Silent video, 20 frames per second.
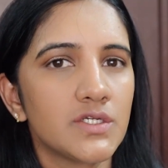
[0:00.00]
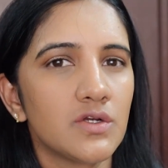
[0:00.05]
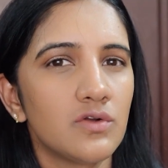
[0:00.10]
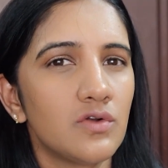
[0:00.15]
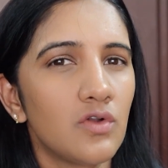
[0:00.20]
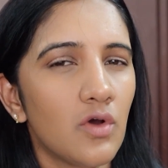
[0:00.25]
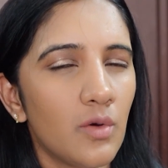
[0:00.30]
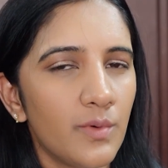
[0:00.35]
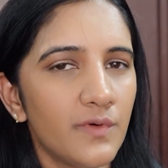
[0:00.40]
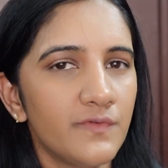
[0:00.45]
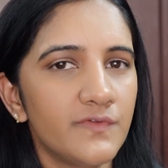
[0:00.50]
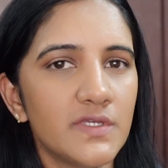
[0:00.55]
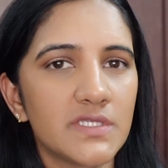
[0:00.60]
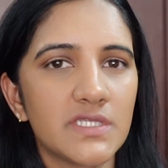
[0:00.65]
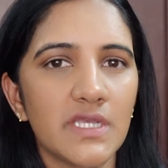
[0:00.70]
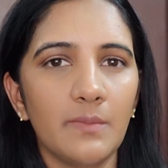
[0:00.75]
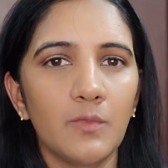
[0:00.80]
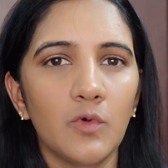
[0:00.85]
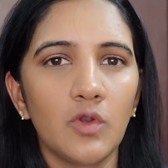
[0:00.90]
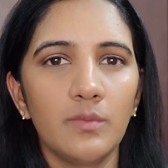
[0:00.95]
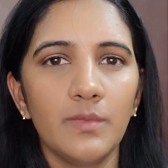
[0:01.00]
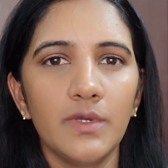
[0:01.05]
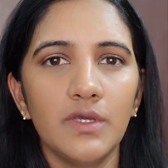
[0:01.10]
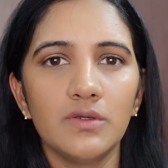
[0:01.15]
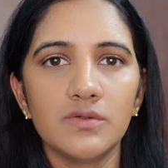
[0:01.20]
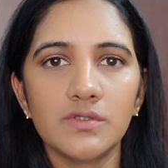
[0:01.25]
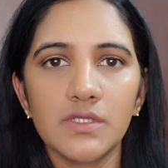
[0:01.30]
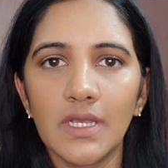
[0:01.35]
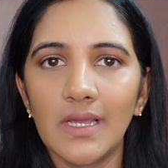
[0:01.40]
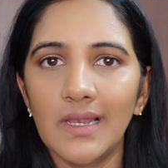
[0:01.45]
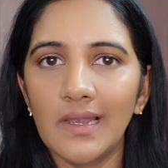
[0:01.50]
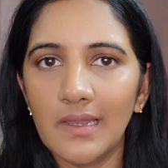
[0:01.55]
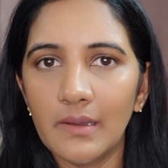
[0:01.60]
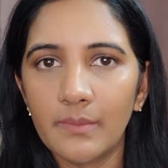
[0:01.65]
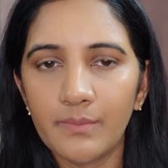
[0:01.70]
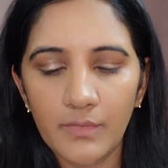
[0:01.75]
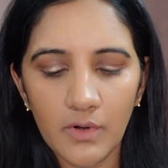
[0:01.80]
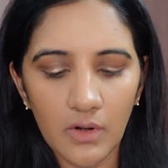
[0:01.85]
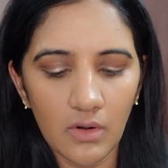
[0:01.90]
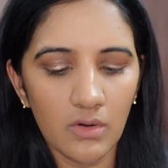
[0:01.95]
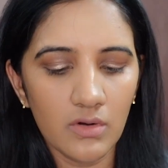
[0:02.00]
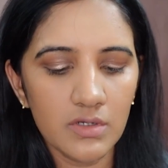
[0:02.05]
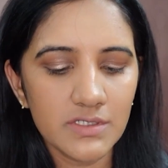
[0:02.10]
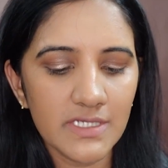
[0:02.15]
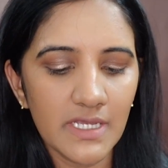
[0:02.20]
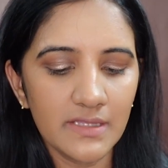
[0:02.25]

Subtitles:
On top of this, I'm going to be using a lip gloss,